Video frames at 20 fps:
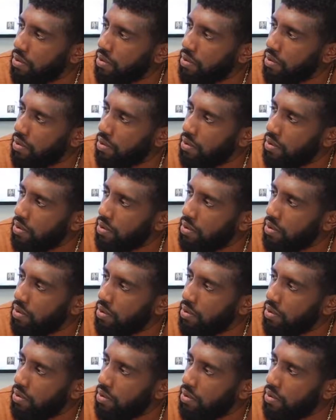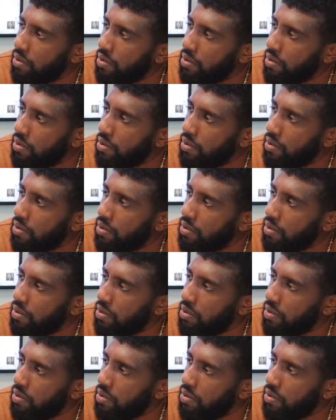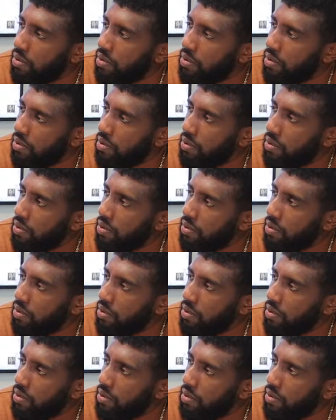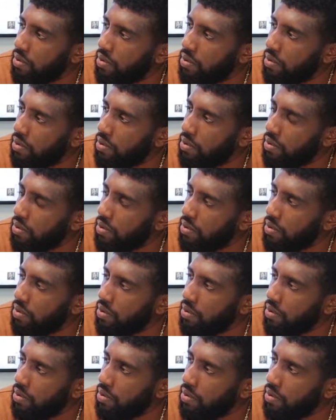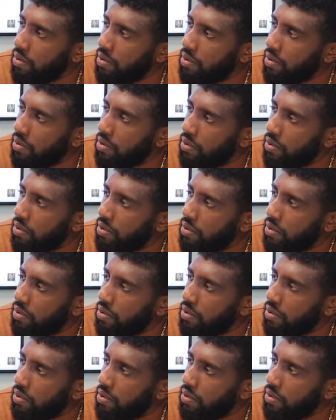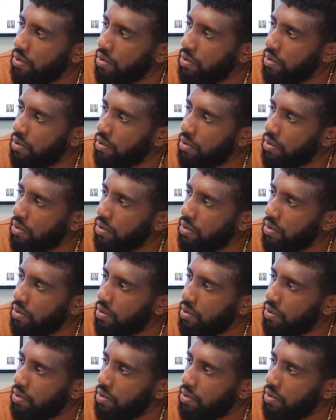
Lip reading: [no speech]